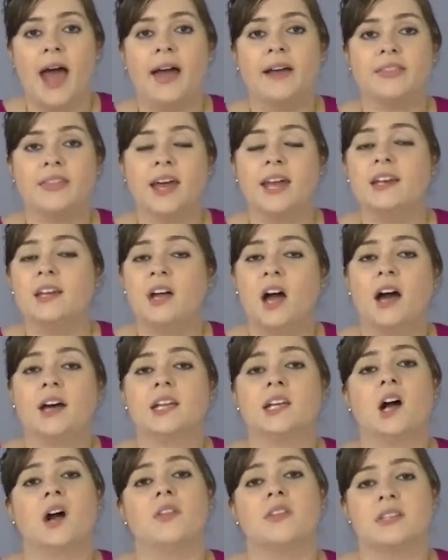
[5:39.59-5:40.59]
and then
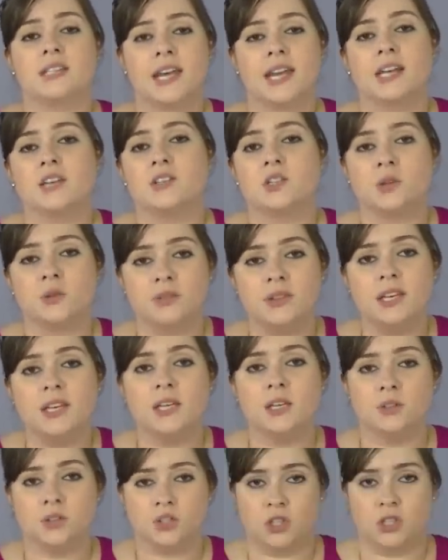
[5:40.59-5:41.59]
cut it on the settings you
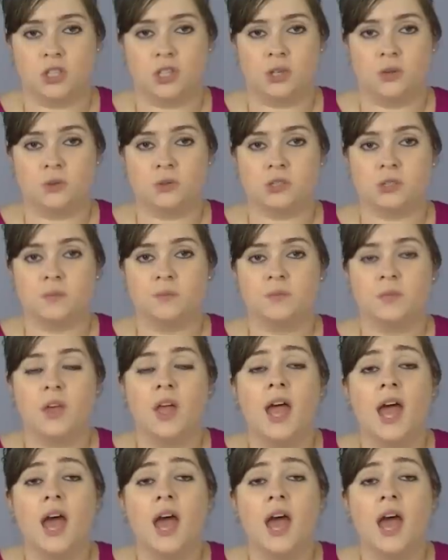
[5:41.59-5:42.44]
think you should use.